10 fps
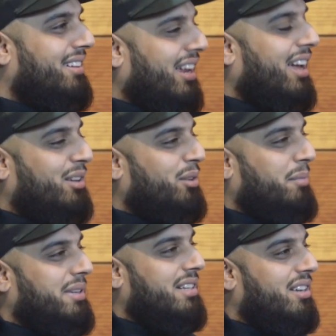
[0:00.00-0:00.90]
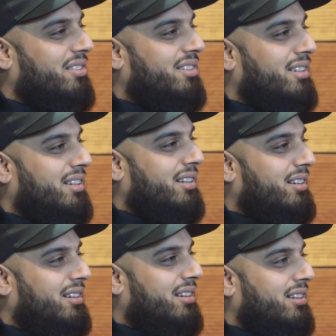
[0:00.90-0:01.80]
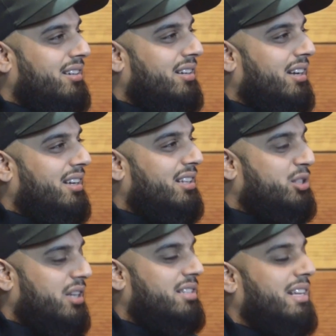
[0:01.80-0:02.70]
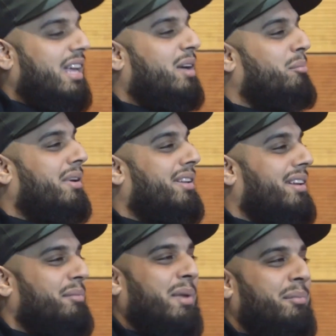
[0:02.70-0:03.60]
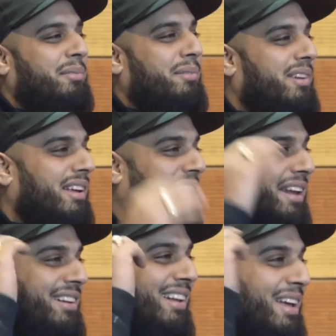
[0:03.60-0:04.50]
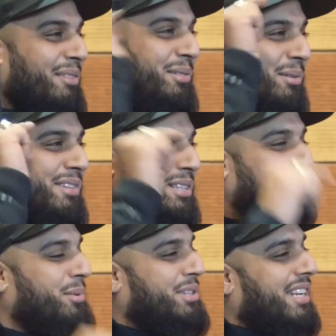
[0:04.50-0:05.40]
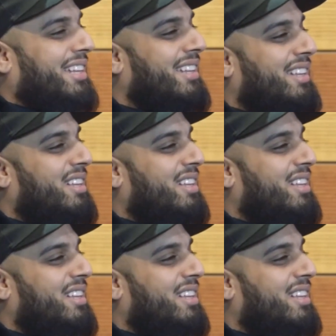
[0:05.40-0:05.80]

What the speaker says: No, I do it myself. It's like a button in my head. I have to just push it.